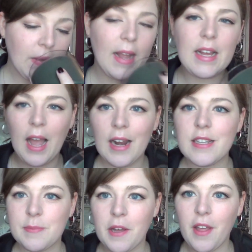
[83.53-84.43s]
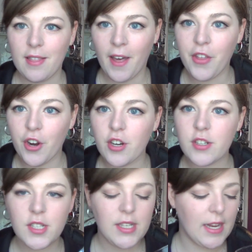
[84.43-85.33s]
I could kind of smell that leather
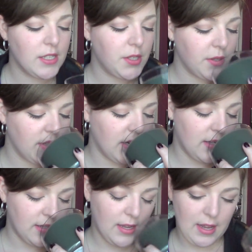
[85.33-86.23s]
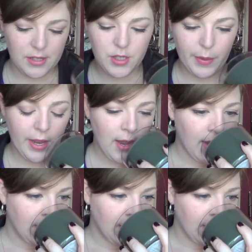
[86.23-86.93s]
hint to it.